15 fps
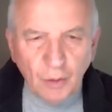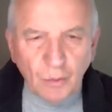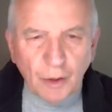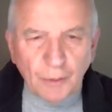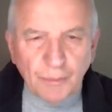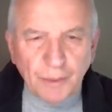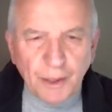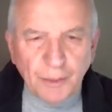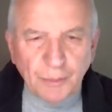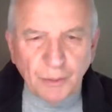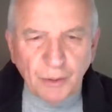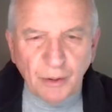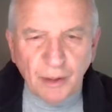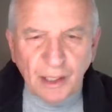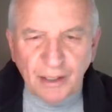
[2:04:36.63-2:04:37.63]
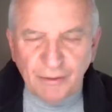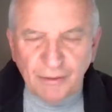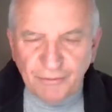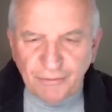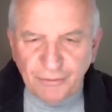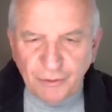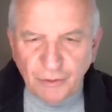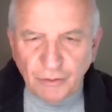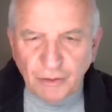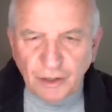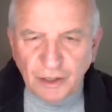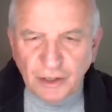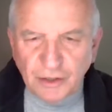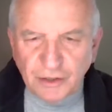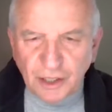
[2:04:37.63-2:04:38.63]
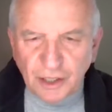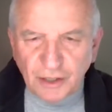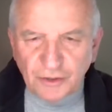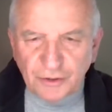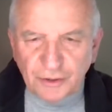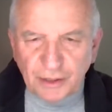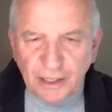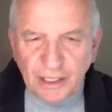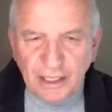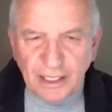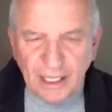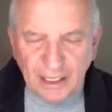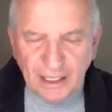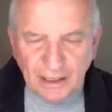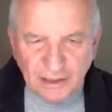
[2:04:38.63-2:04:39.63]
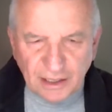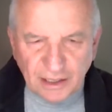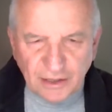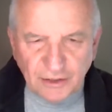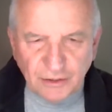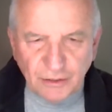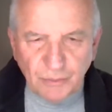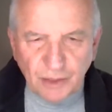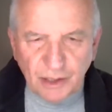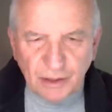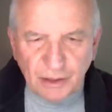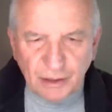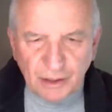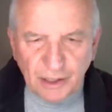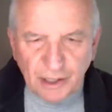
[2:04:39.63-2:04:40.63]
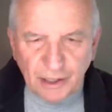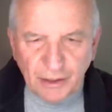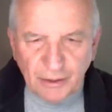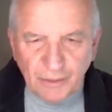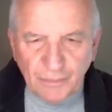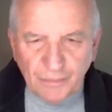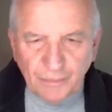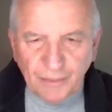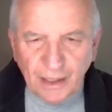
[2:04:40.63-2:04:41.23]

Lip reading: where people have food, shelter, and access to medical care,